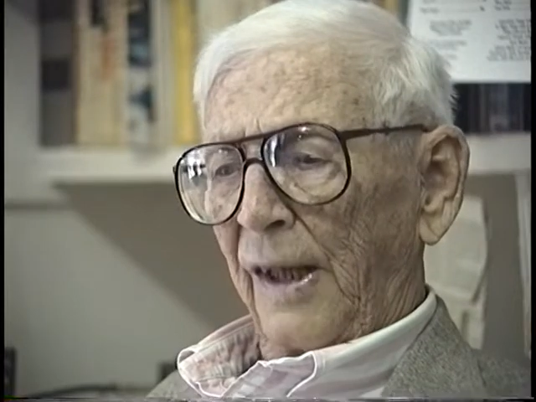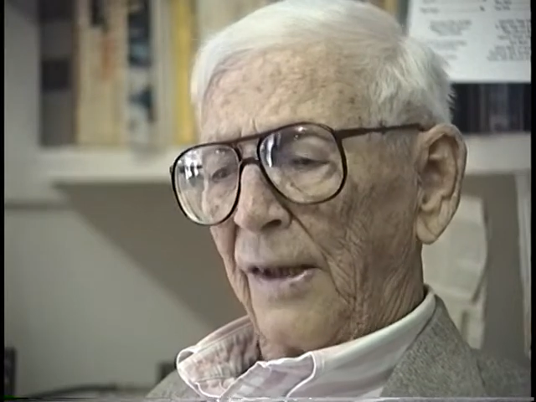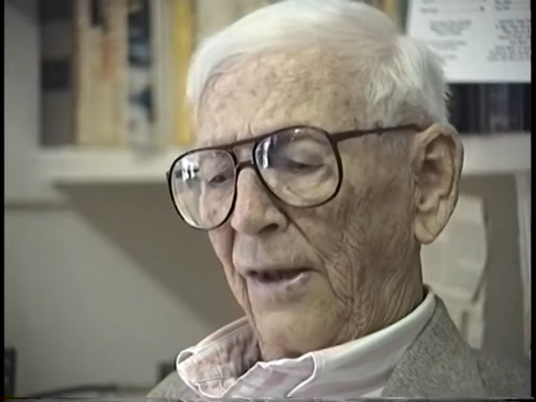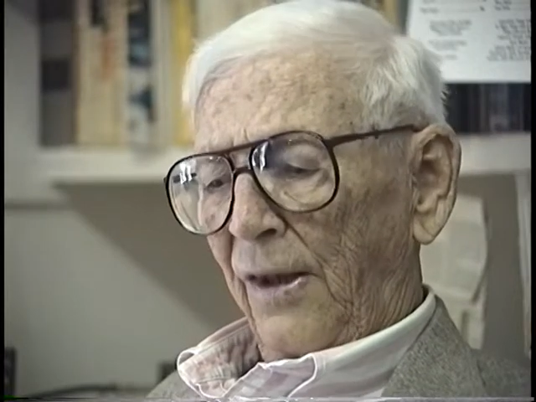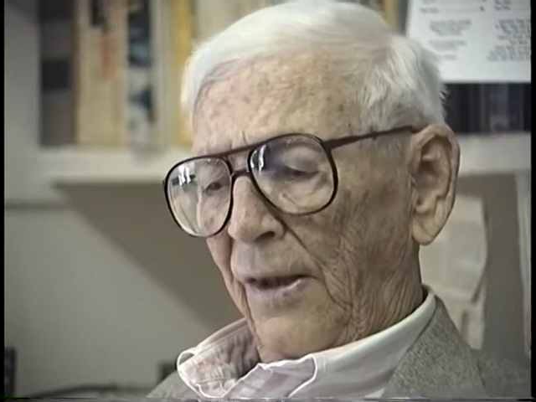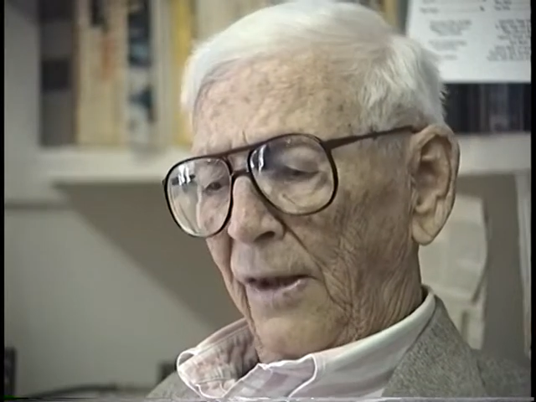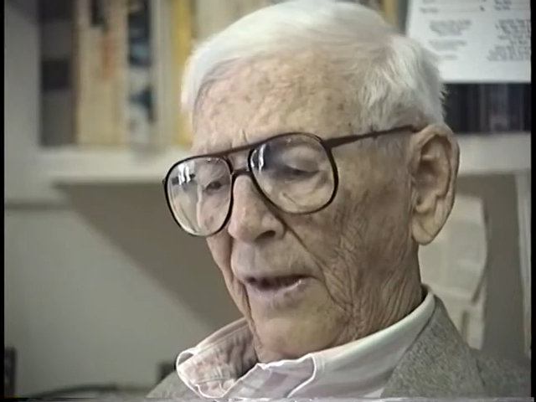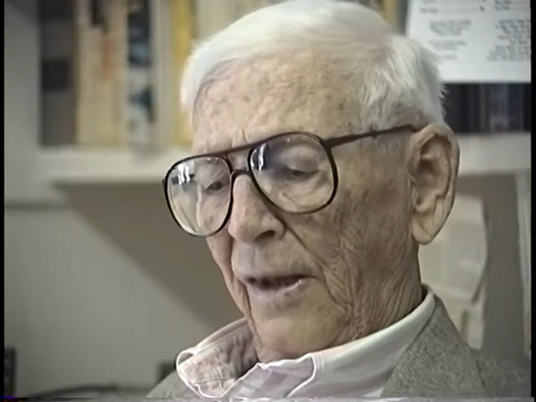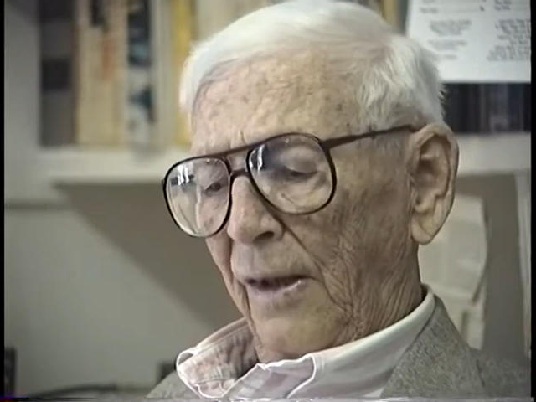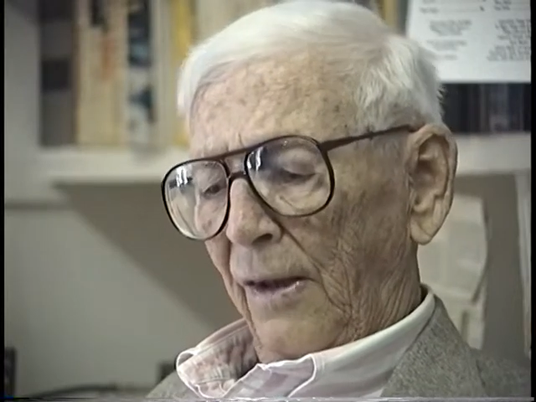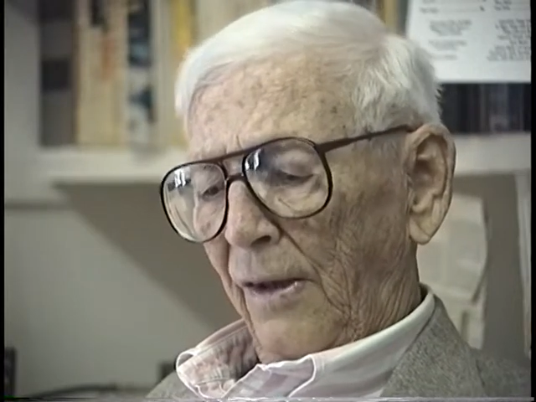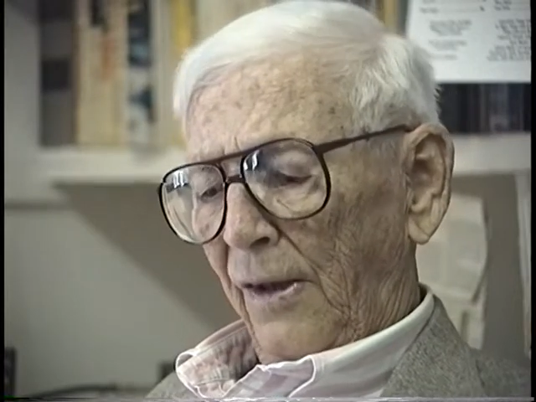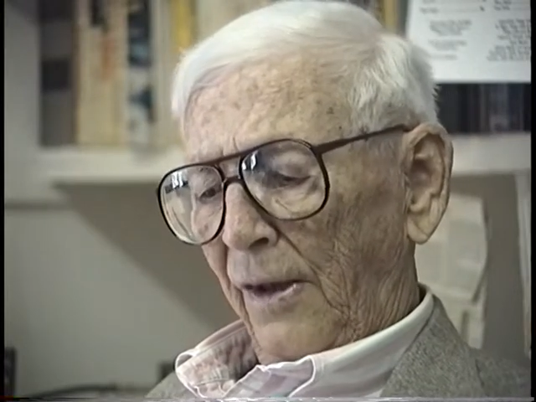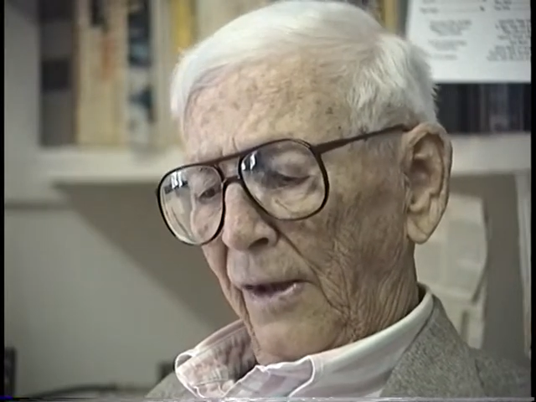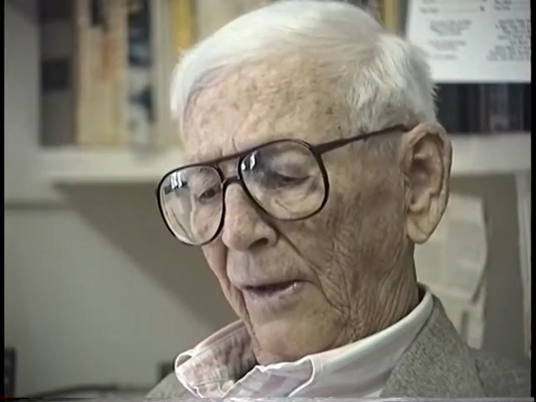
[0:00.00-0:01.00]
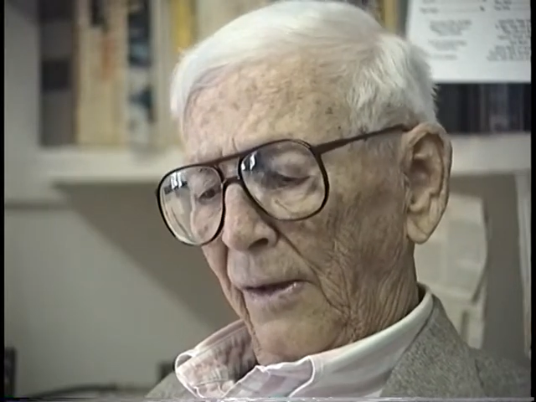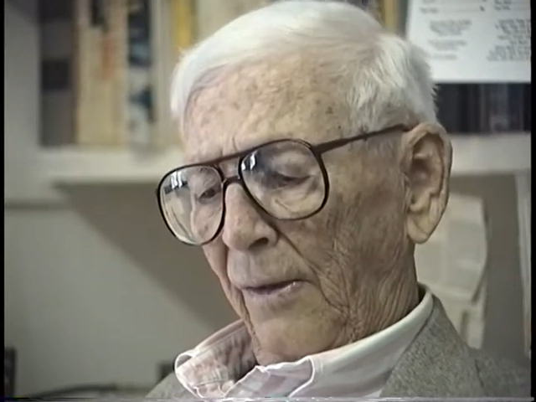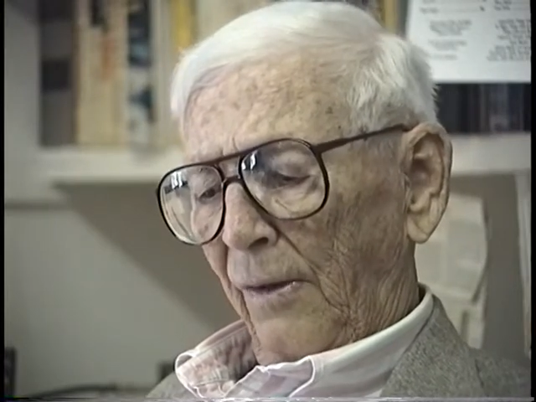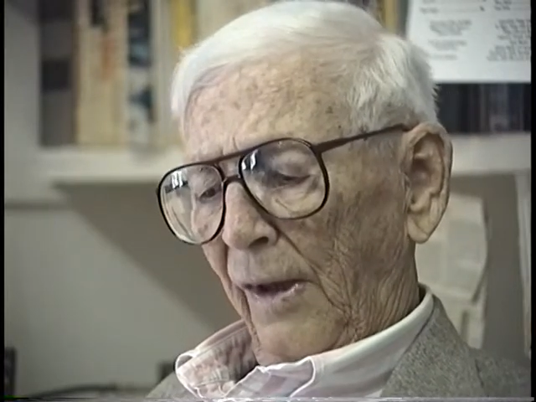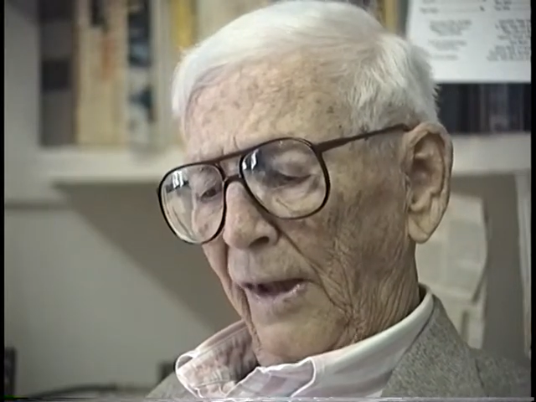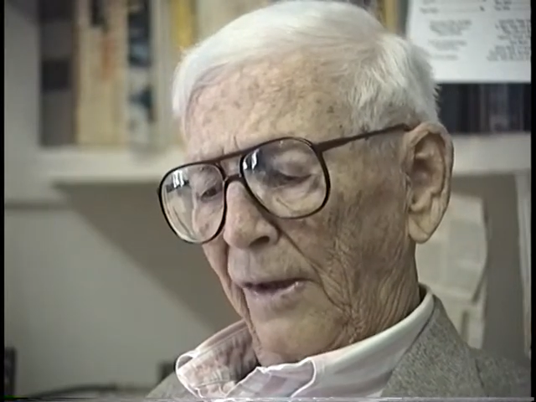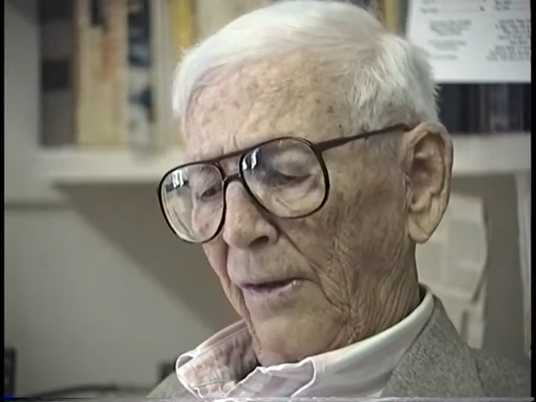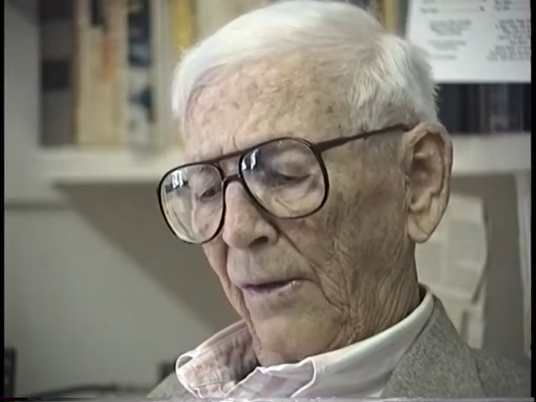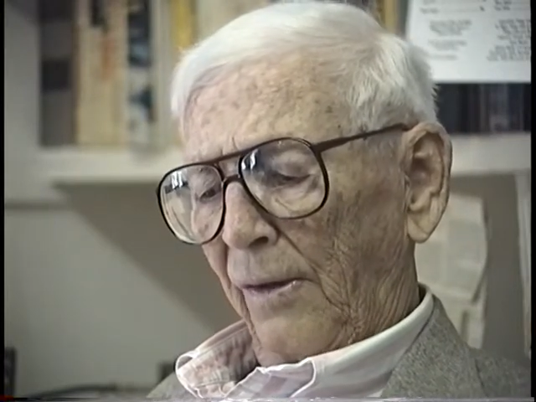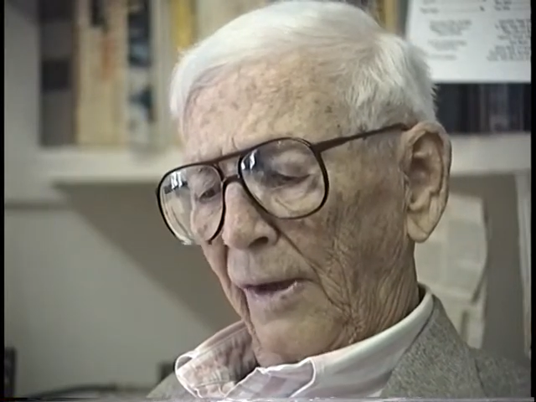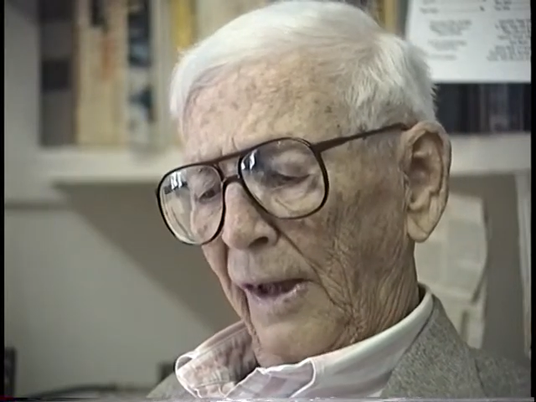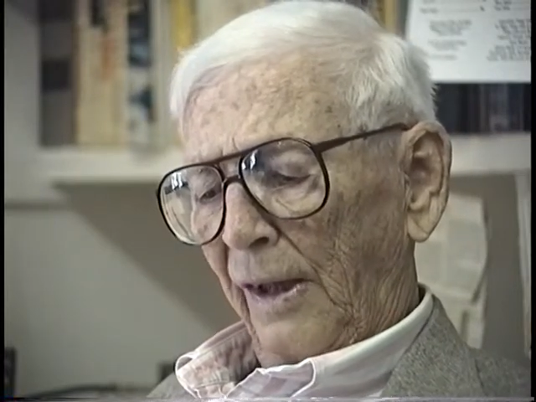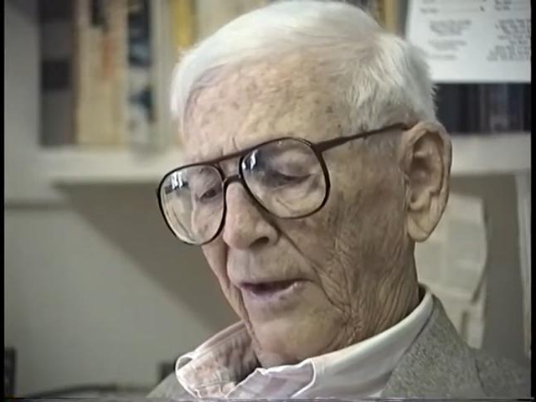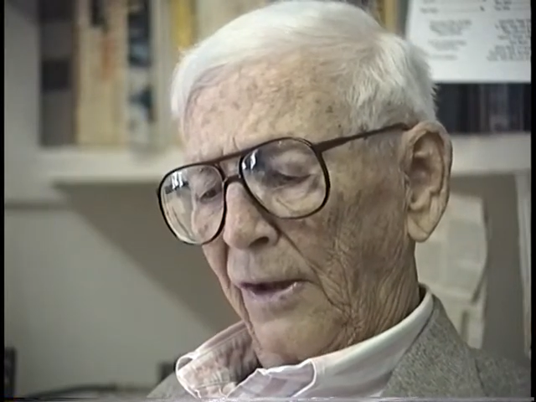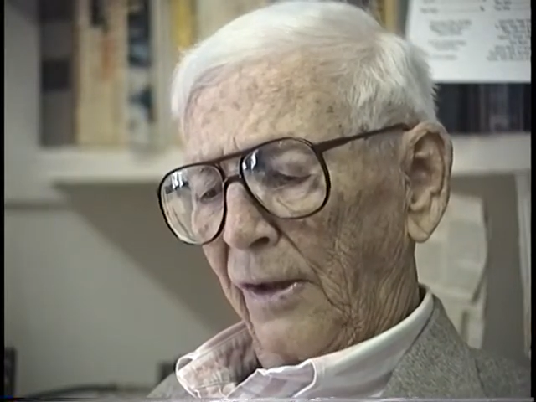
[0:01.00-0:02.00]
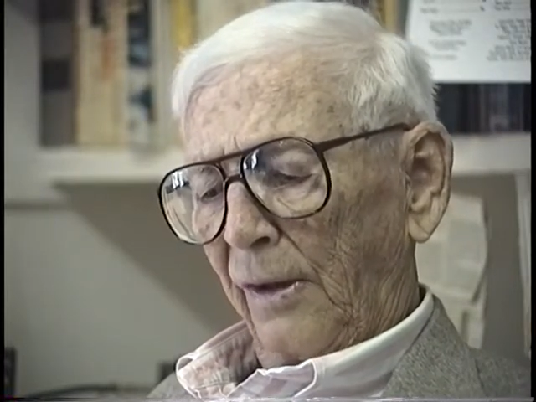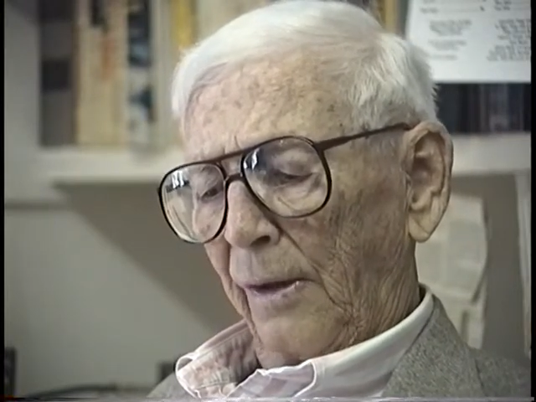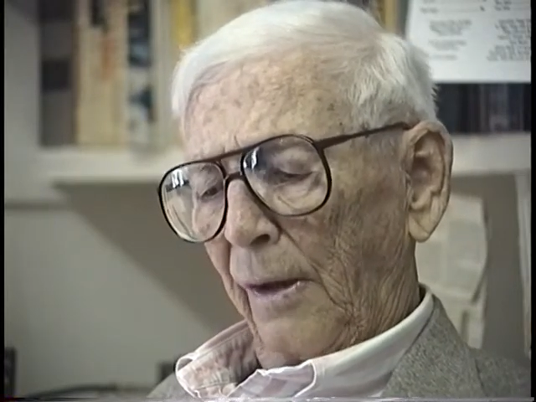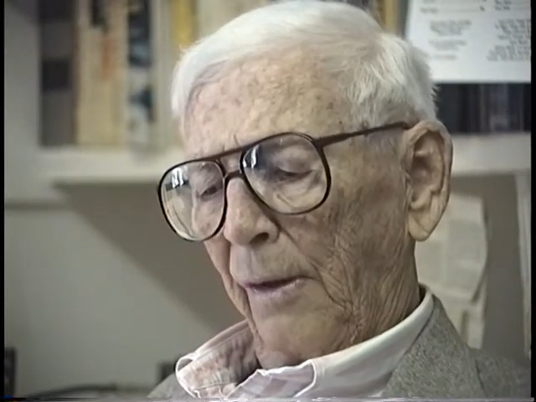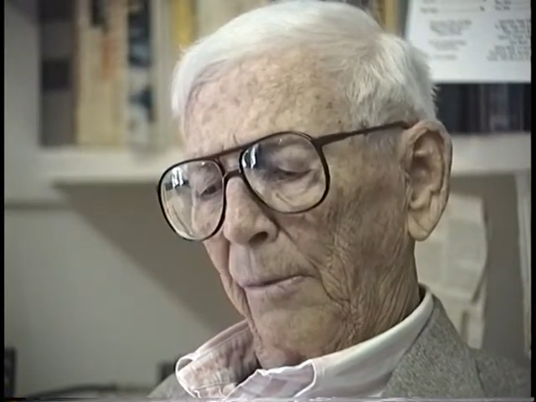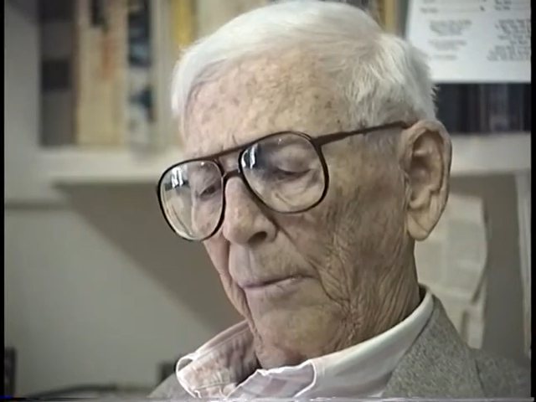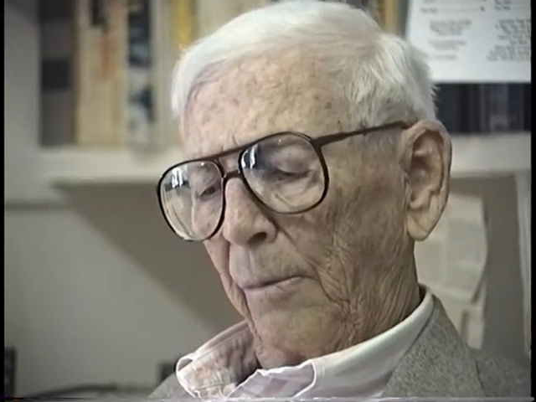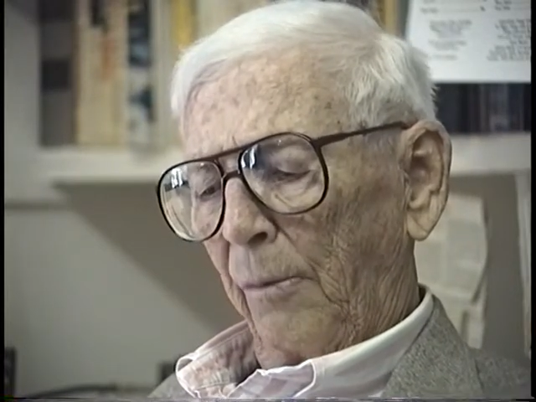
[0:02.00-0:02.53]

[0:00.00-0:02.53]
steered us in the right direction. Uh,